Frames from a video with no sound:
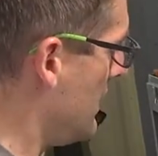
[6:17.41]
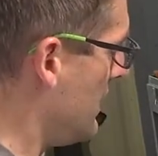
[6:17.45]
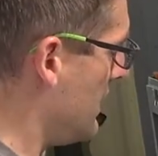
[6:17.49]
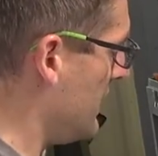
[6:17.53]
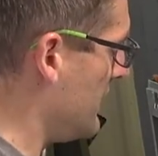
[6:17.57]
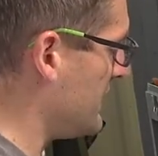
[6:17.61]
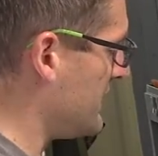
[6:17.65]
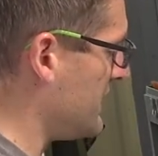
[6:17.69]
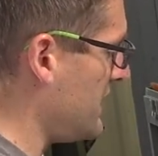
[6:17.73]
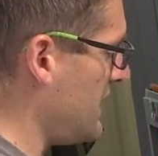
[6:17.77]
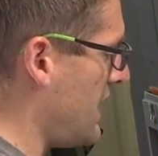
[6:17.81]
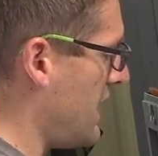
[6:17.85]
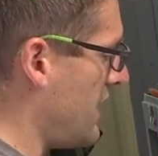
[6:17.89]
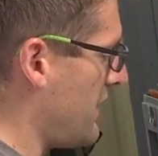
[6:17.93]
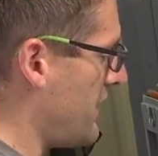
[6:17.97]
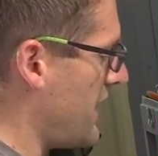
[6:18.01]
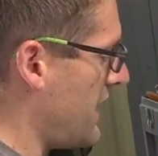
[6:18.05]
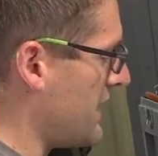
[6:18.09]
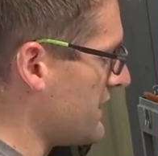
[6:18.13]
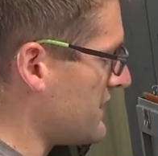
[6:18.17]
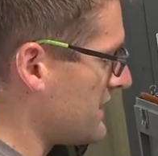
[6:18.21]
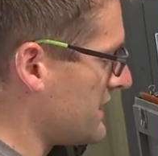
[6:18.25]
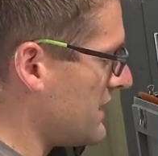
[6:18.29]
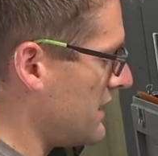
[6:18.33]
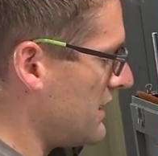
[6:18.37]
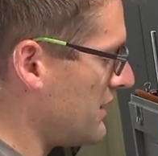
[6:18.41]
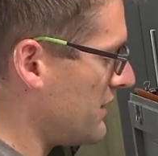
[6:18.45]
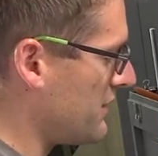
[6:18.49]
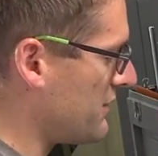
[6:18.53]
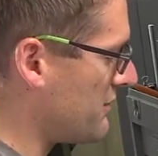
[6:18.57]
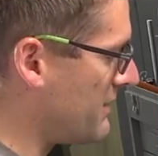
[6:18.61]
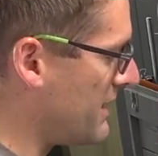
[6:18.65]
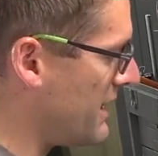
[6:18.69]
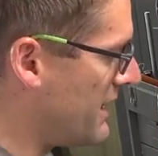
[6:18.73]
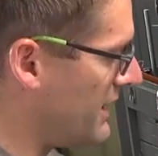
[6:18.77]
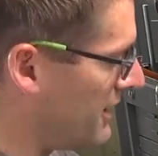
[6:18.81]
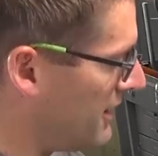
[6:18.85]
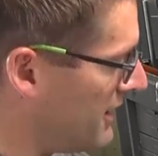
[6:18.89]
and see how that's going to
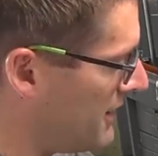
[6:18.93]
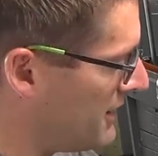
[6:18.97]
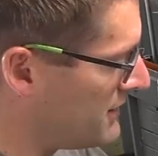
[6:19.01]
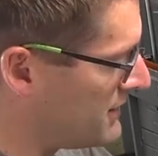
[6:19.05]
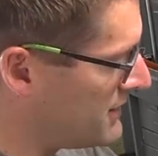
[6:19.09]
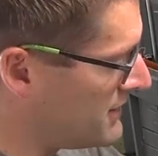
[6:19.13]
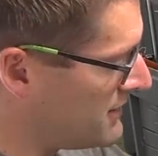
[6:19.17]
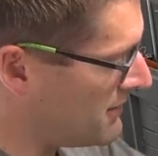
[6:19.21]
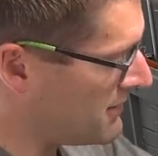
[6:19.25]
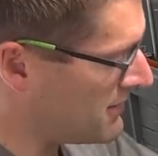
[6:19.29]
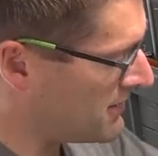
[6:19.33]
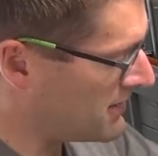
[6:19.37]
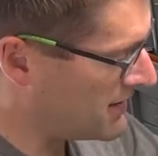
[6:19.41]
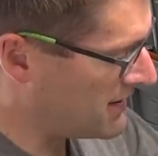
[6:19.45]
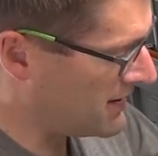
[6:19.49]
thread onto our